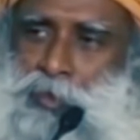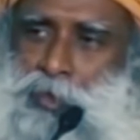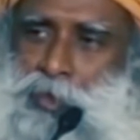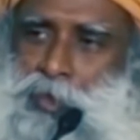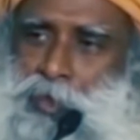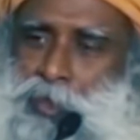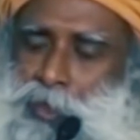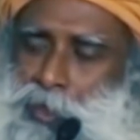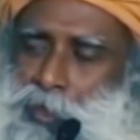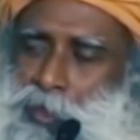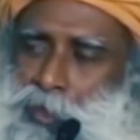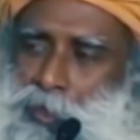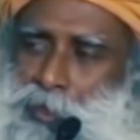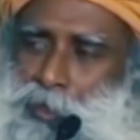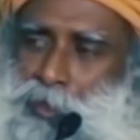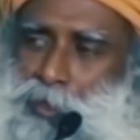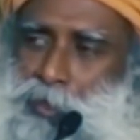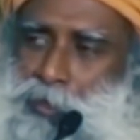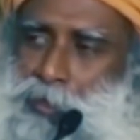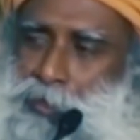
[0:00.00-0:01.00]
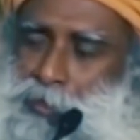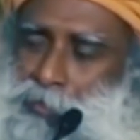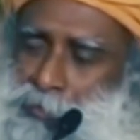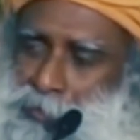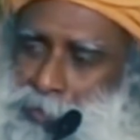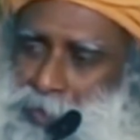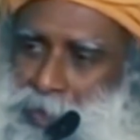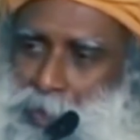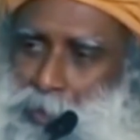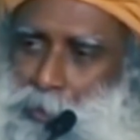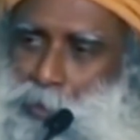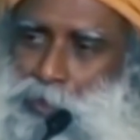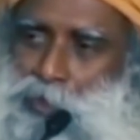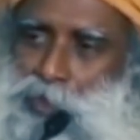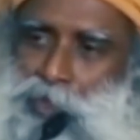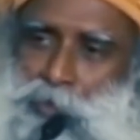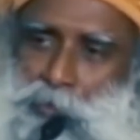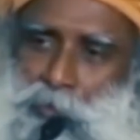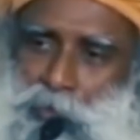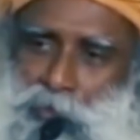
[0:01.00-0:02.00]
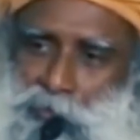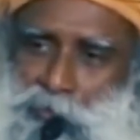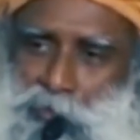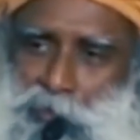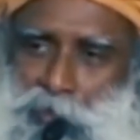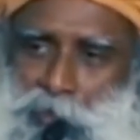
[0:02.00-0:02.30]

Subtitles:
he set up a treatment